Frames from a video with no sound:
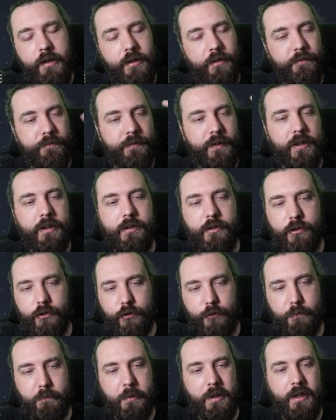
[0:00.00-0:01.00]
the
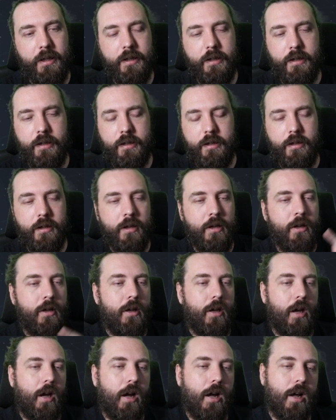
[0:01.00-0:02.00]
Vetus B,
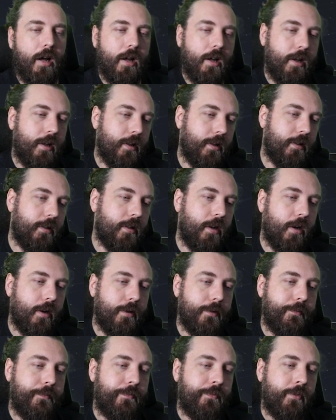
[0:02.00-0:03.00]
you
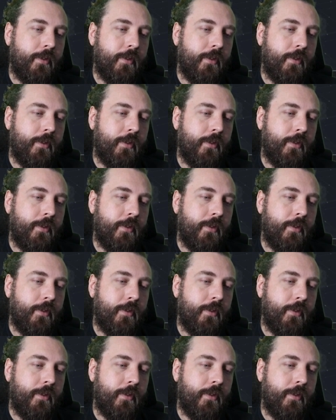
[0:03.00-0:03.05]
know,